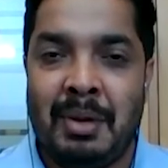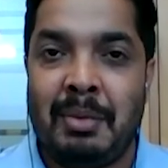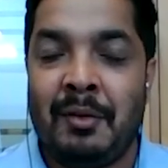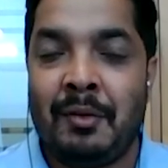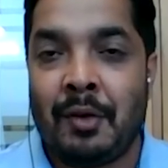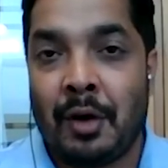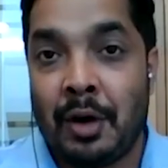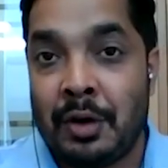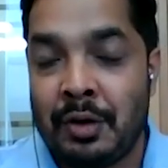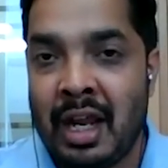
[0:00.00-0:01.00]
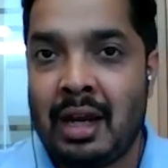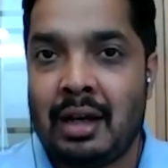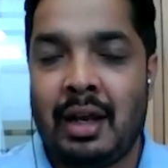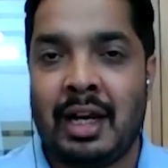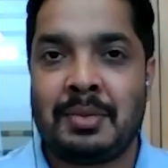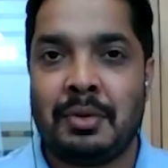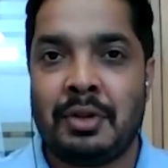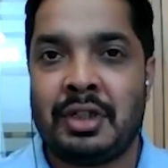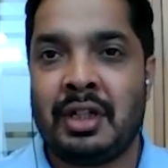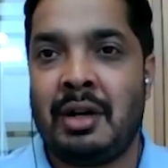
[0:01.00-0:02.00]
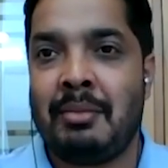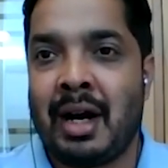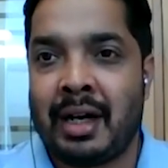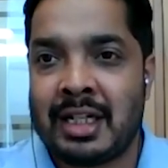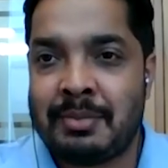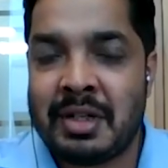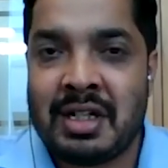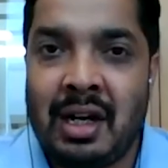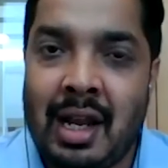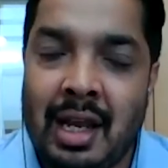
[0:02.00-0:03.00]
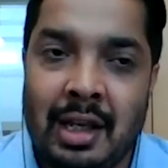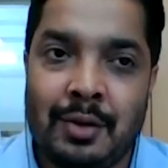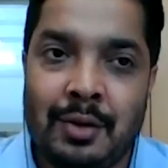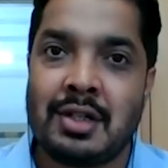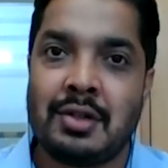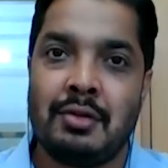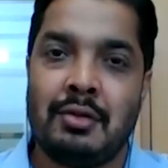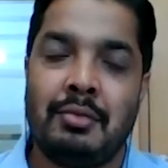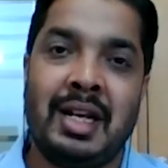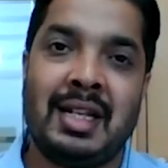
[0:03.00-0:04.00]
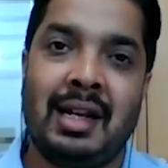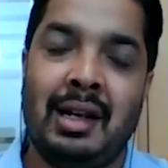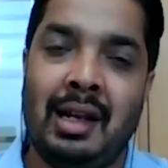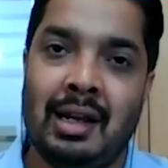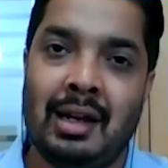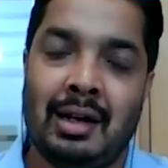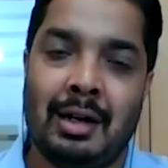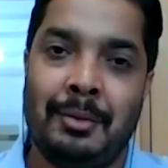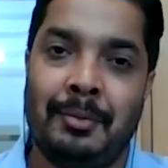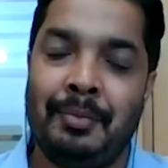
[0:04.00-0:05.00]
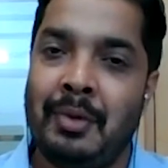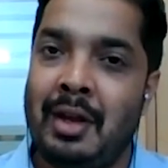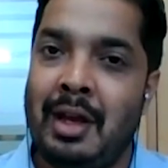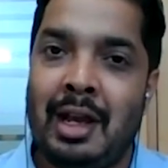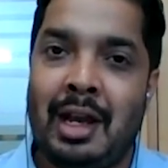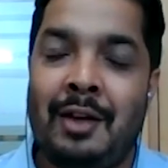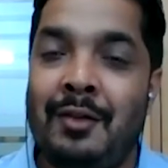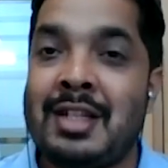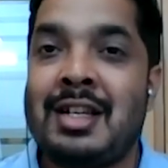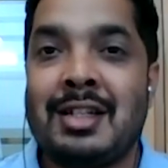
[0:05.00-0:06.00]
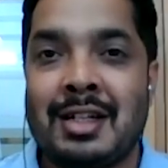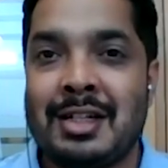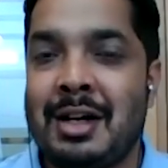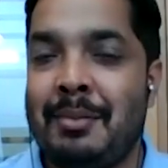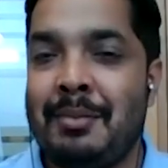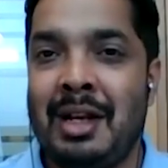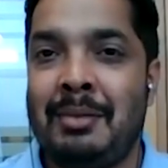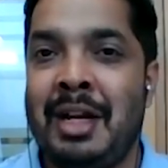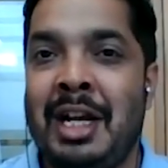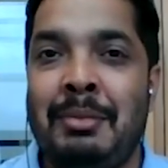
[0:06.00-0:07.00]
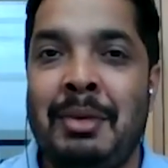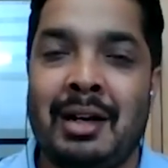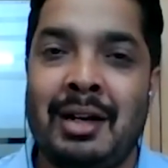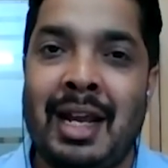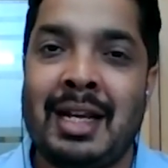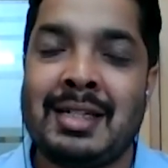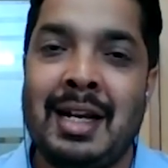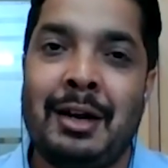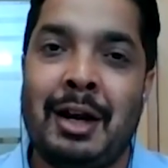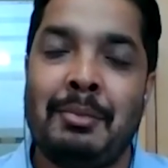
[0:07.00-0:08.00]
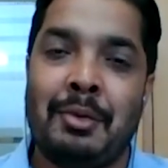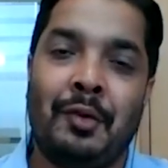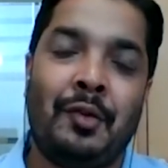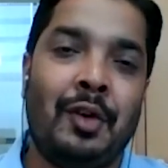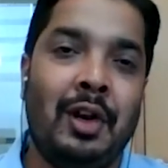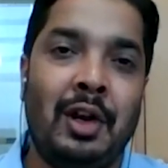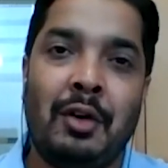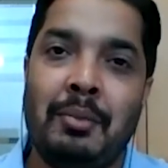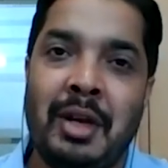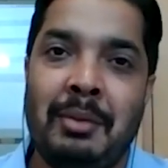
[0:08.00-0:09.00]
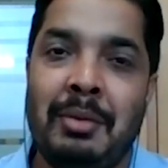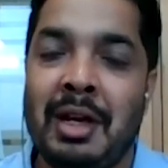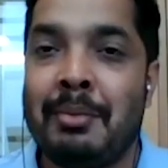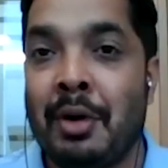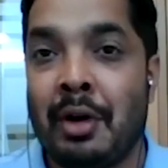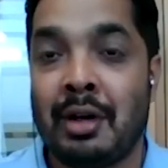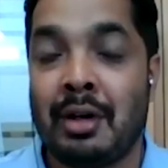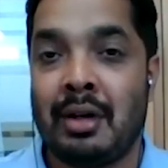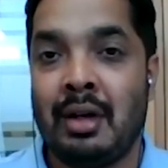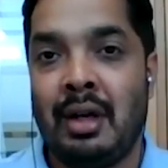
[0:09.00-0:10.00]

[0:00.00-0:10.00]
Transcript: people want to take exposure in markets, especially like US, to basically invest in such company, be it a tech-centric portfolio or be it a broader